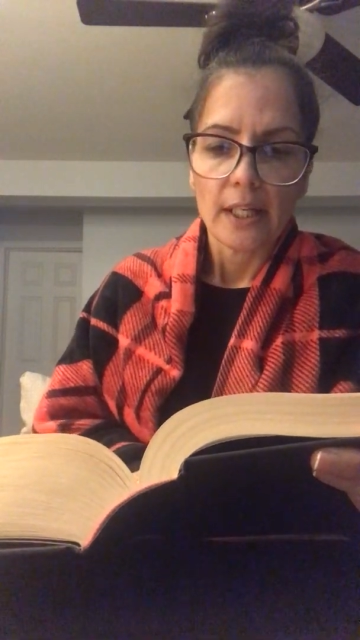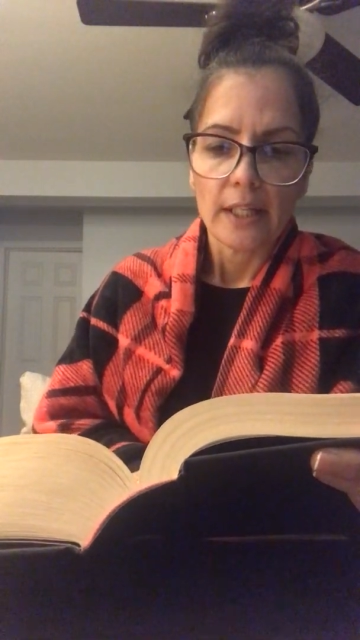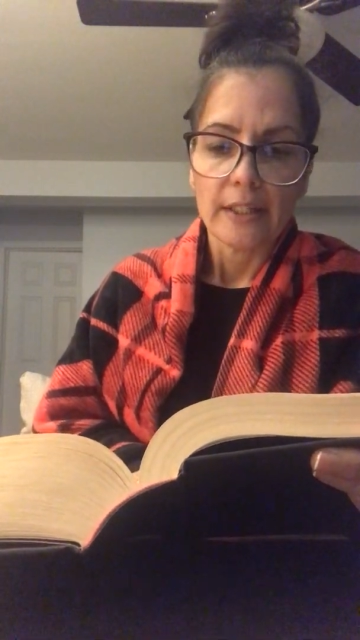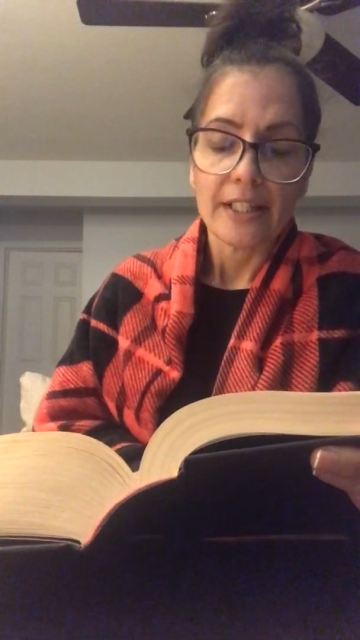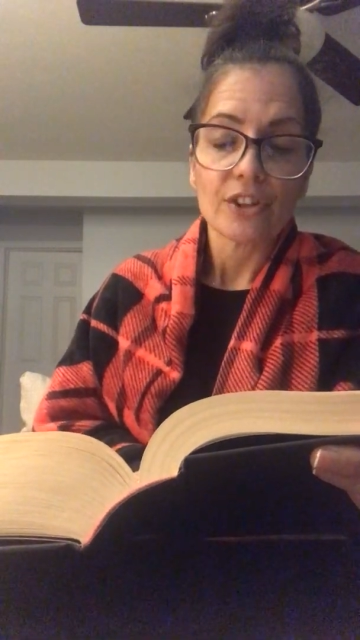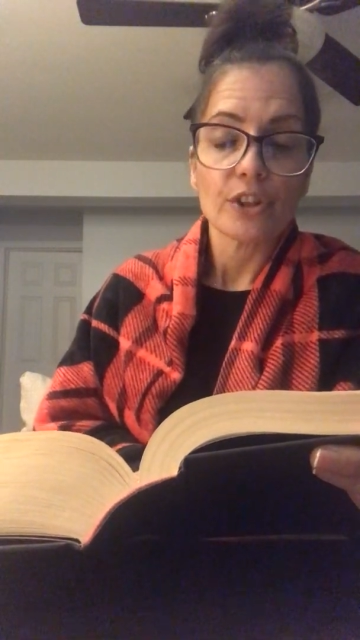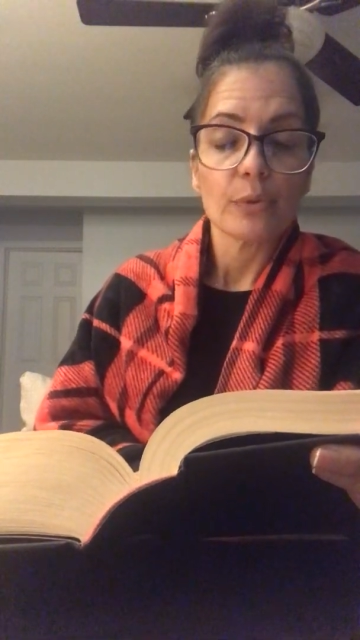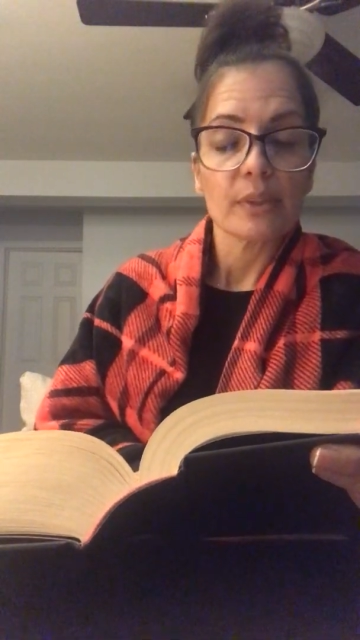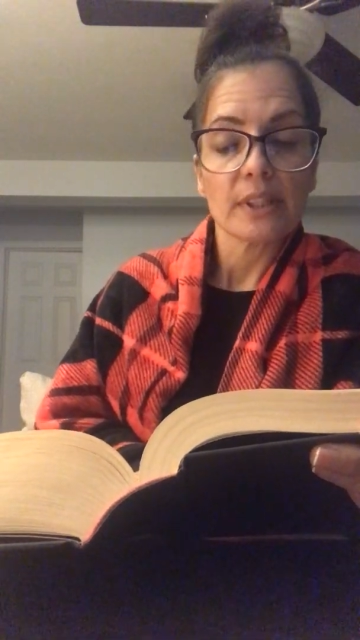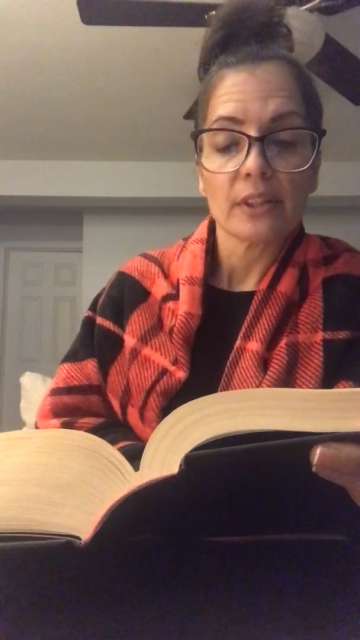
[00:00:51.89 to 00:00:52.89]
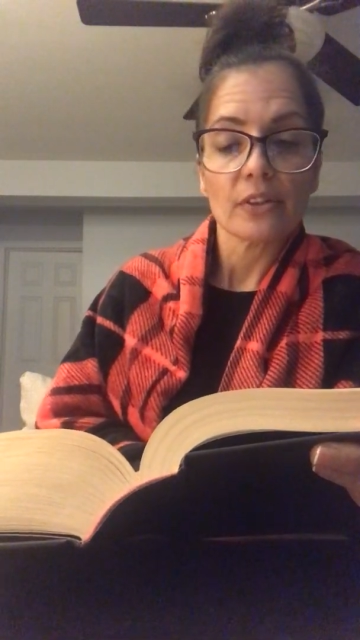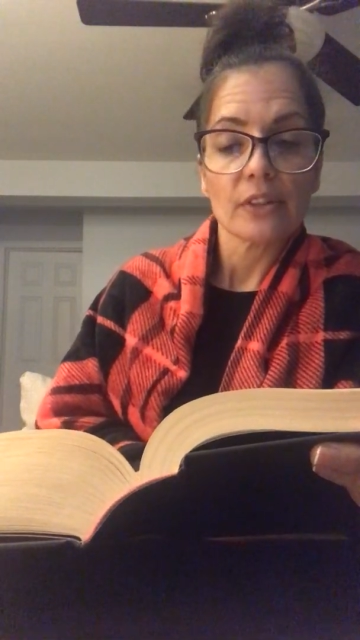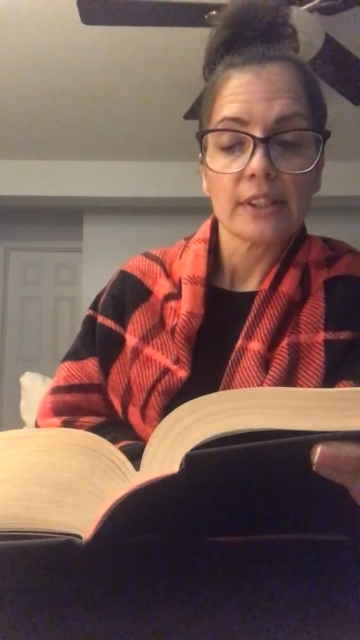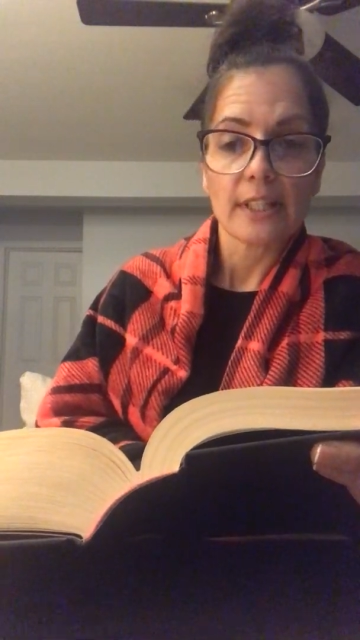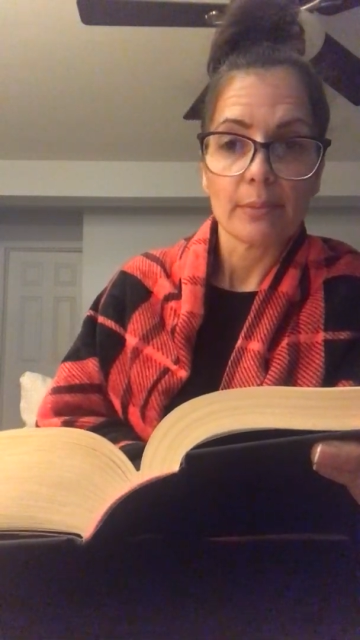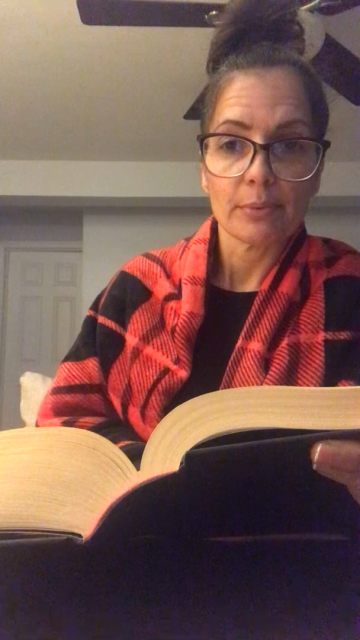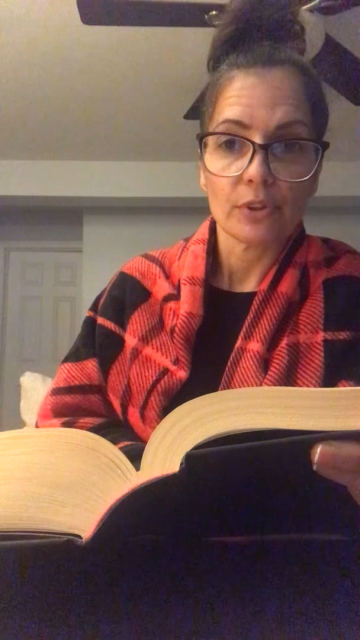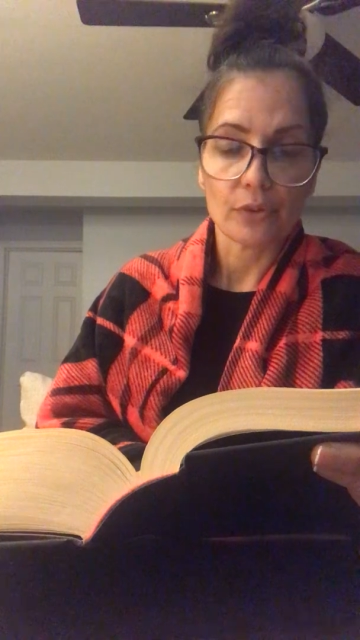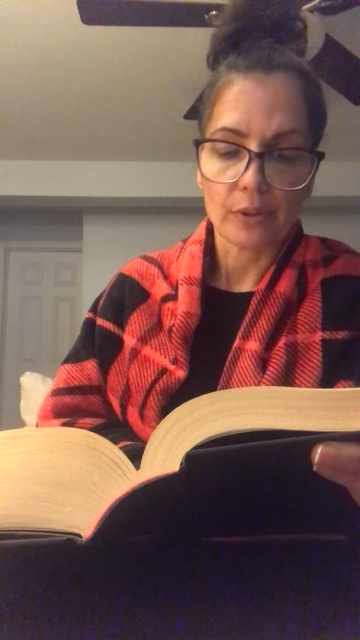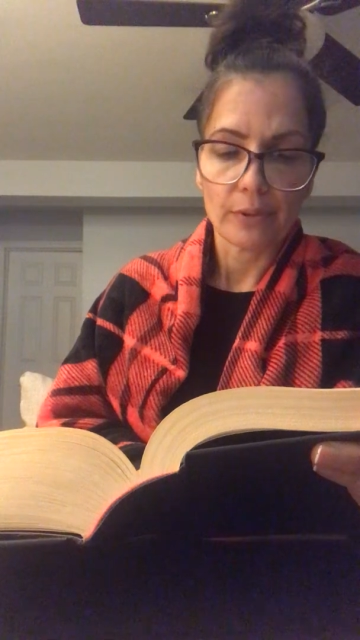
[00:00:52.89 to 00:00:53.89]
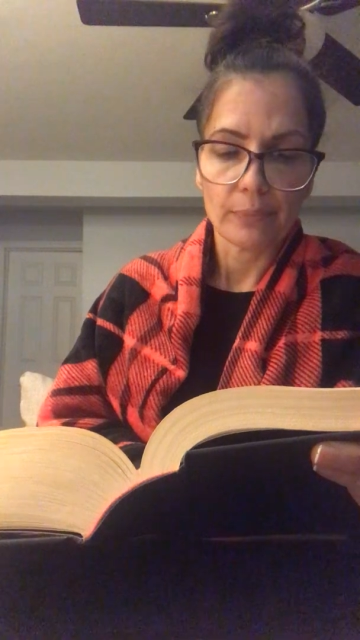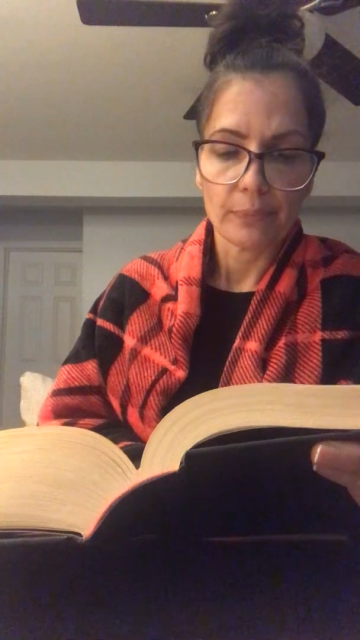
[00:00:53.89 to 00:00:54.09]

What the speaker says: Now she was under this apple tree,